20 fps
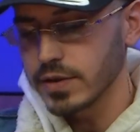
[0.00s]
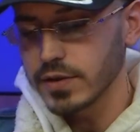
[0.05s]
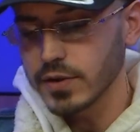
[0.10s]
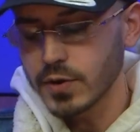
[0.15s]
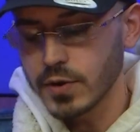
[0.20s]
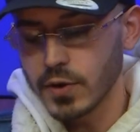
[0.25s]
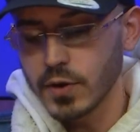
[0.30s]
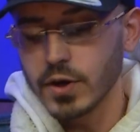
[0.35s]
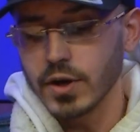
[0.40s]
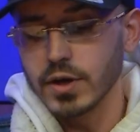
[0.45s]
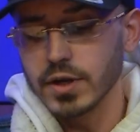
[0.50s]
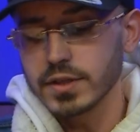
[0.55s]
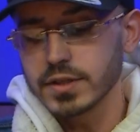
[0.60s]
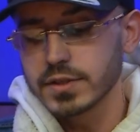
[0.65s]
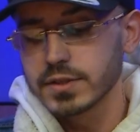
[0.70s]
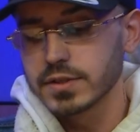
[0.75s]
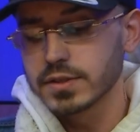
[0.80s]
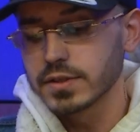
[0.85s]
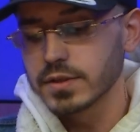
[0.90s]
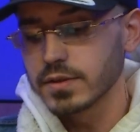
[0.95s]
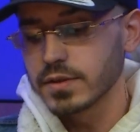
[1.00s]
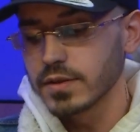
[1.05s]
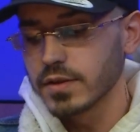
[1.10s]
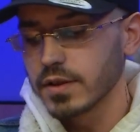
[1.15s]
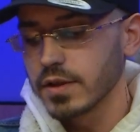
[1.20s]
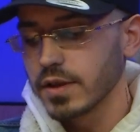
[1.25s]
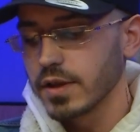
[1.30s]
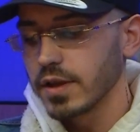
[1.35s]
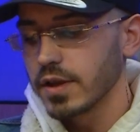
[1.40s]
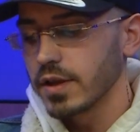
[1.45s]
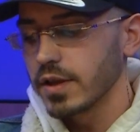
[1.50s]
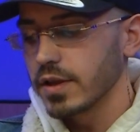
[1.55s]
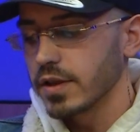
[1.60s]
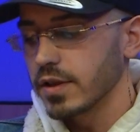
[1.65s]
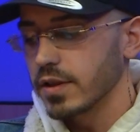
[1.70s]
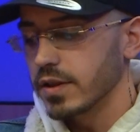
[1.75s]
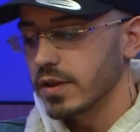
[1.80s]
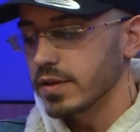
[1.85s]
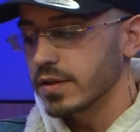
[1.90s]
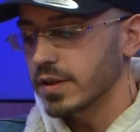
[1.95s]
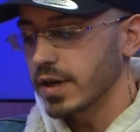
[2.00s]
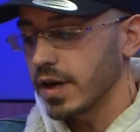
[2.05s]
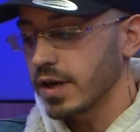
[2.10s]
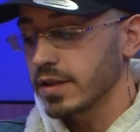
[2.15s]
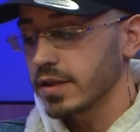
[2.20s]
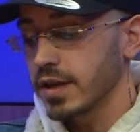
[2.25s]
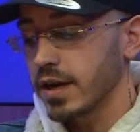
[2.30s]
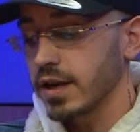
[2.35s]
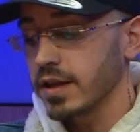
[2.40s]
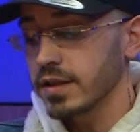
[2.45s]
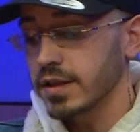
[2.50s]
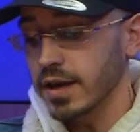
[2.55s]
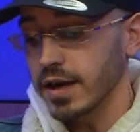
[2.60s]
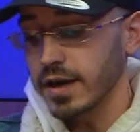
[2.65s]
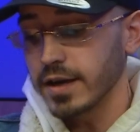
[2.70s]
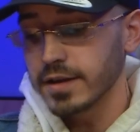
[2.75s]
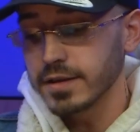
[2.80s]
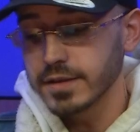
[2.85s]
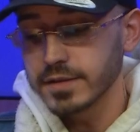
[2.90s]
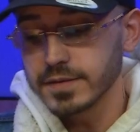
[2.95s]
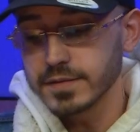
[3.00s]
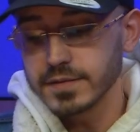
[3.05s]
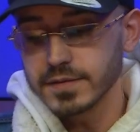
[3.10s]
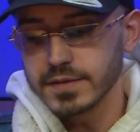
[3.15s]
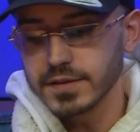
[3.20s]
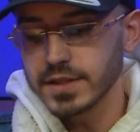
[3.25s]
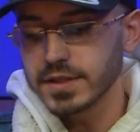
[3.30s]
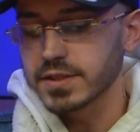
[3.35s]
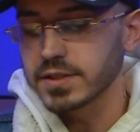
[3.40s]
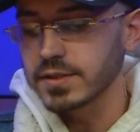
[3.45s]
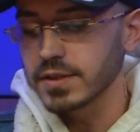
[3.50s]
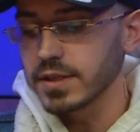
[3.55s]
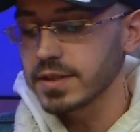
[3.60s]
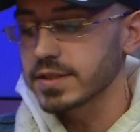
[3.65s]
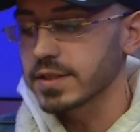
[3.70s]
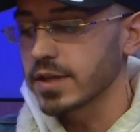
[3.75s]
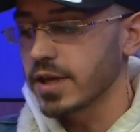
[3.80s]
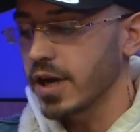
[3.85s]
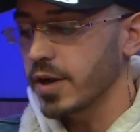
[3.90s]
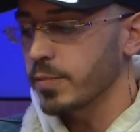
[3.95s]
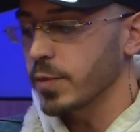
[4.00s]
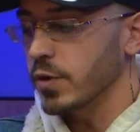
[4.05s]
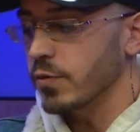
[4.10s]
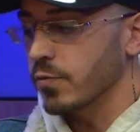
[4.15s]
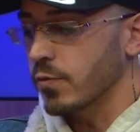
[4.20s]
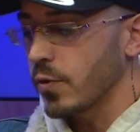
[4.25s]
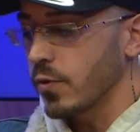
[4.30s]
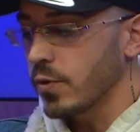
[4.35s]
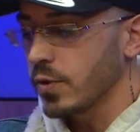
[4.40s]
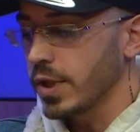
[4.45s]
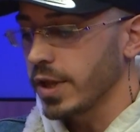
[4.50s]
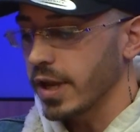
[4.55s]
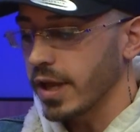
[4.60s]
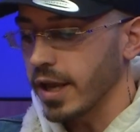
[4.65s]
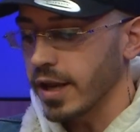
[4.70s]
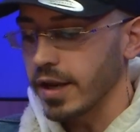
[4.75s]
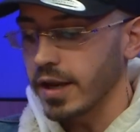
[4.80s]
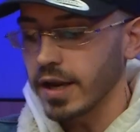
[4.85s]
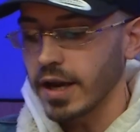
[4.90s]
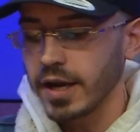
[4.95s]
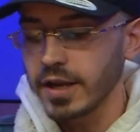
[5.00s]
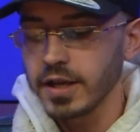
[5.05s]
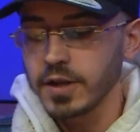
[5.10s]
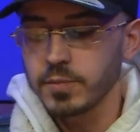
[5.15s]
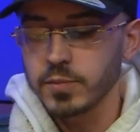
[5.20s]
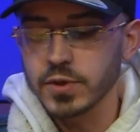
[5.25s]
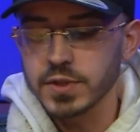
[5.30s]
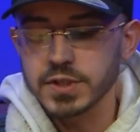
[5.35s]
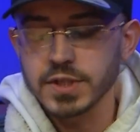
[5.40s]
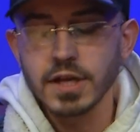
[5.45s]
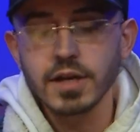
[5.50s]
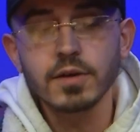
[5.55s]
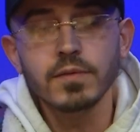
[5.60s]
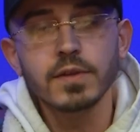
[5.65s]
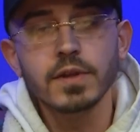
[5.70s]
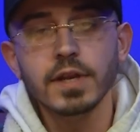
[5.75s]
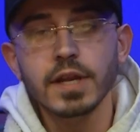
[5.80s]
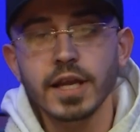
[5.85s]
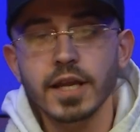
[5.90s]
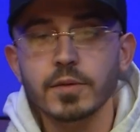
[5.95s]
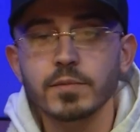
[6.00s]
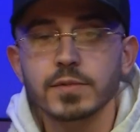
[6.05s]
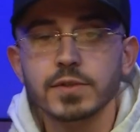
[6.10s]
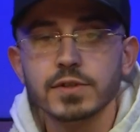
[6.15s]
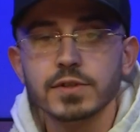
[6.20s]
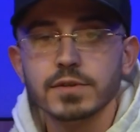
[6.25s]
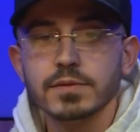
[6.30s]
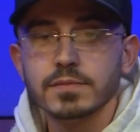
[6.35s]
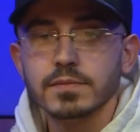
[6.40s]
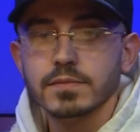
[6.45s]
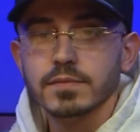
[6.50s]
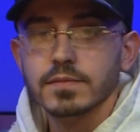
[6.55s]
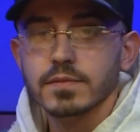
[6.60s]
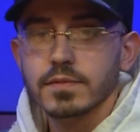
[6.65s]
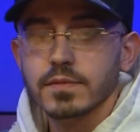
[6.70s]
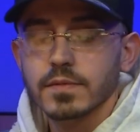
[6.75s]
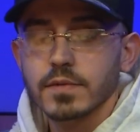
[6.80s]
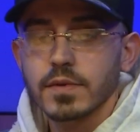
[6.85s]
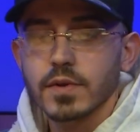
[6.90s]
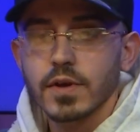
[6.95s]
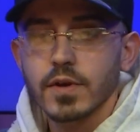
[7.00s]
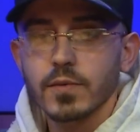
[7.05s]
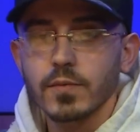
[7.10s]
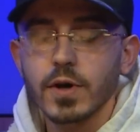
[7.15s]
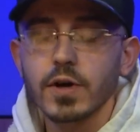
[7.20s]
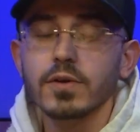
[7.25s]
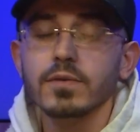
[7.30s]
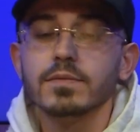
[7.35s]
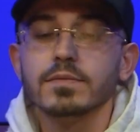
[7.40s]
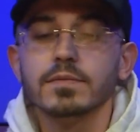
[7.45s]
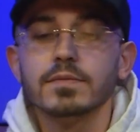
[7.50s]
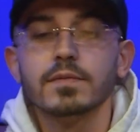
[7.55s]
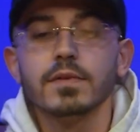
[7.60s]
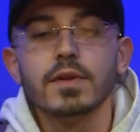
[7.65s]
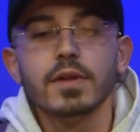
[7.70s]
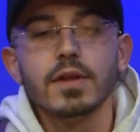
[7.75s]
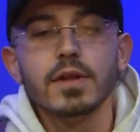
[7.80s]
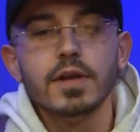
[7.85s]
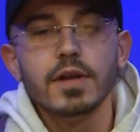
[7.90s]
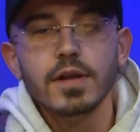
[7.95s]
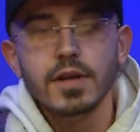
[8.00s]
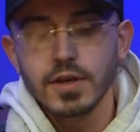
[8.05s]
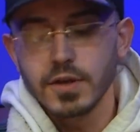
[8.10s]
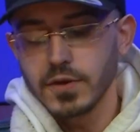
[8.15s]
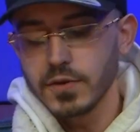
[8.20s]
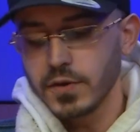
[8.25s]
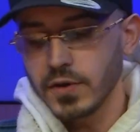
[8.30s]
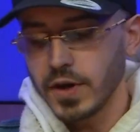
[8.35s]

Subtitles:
cause This list got me rolling at 90% of the names." Well, you know,